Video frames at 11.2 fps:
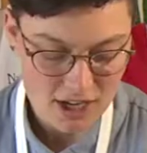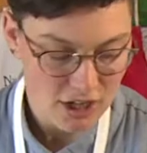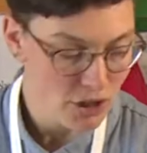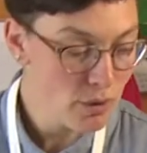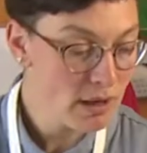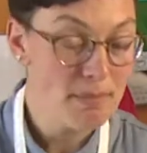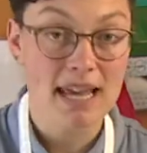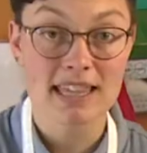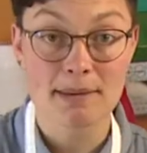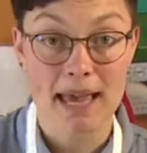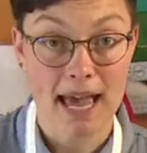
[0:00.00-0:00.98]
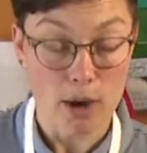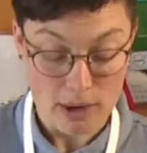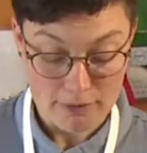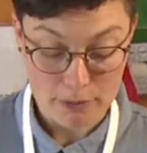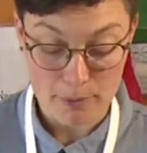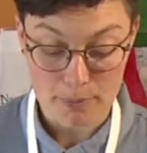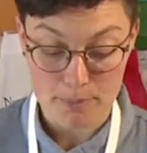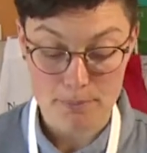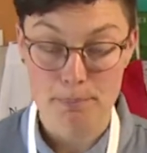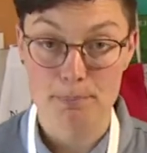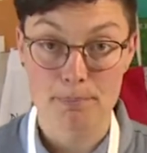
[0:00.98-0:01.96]
You can make them however
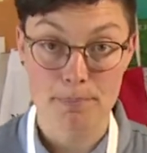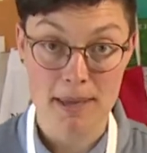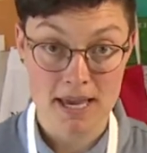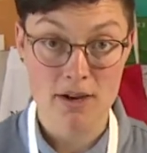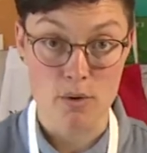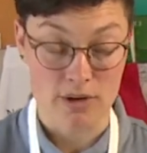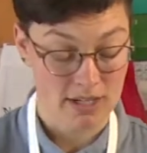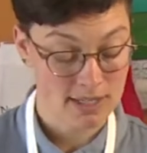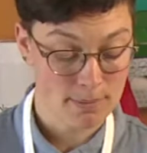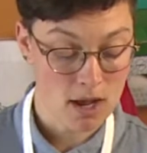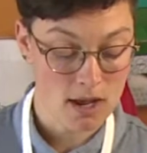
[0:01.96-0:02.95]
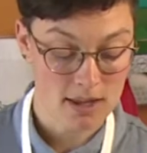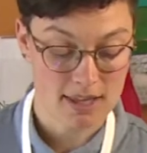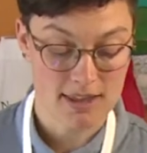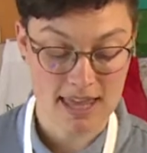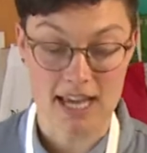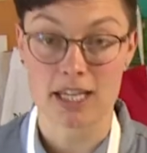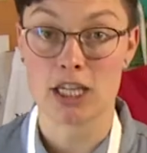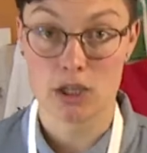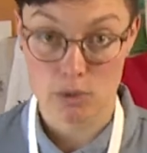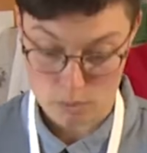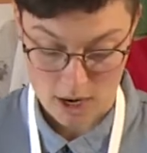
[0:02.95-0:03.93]
big or small that
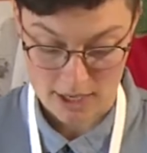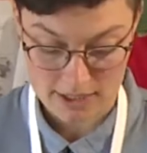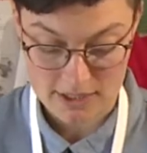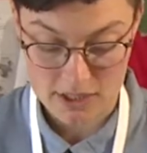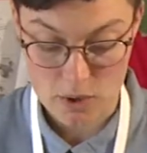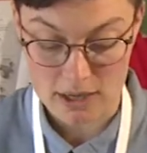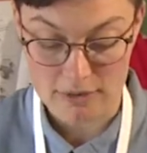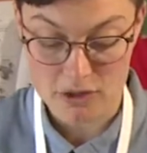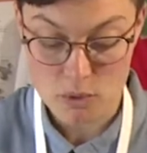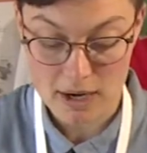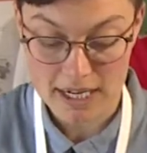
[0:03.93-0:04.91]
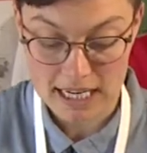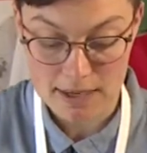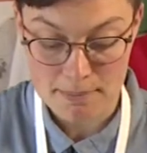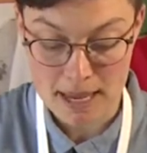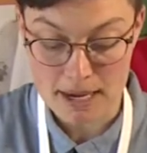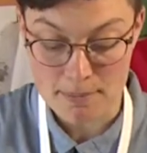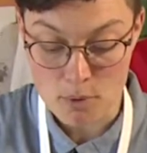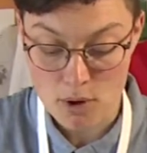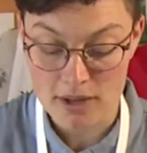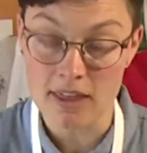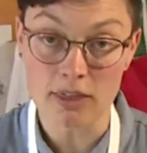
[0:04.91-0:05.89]
you want. So if you want to make
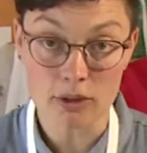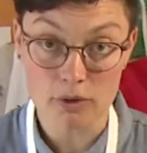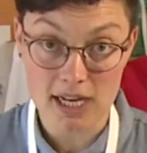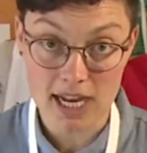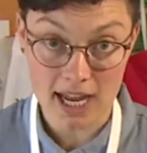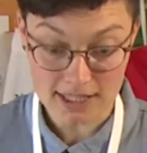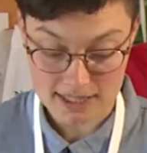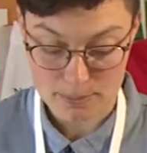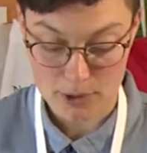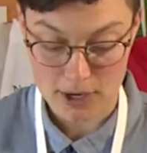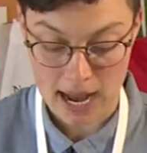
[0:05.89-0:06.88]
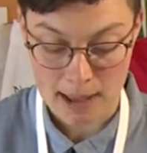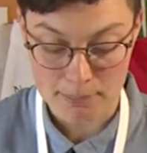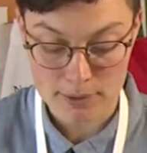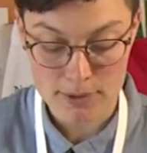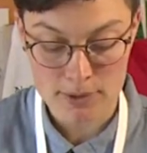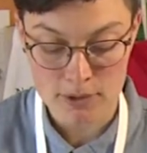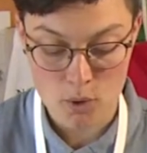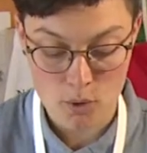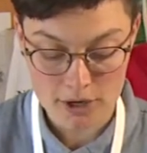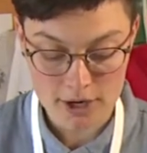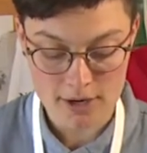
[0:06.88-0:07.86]
more than 3 cuts per apple
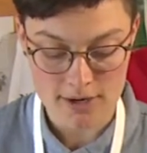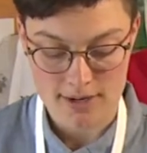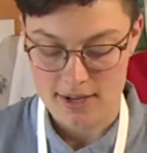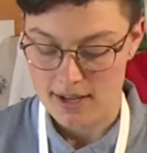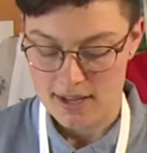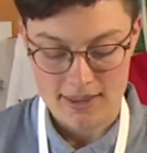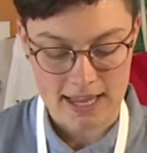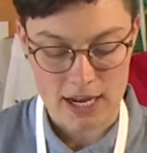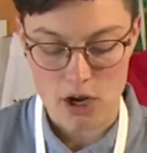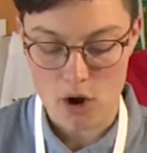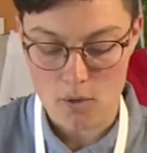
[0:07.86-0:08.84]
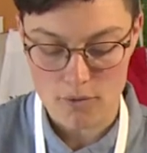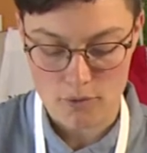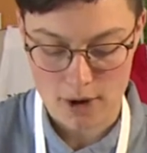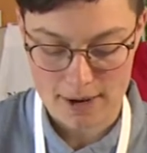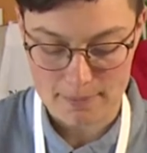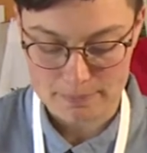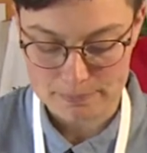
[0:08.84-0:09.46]
quarter, then go for it.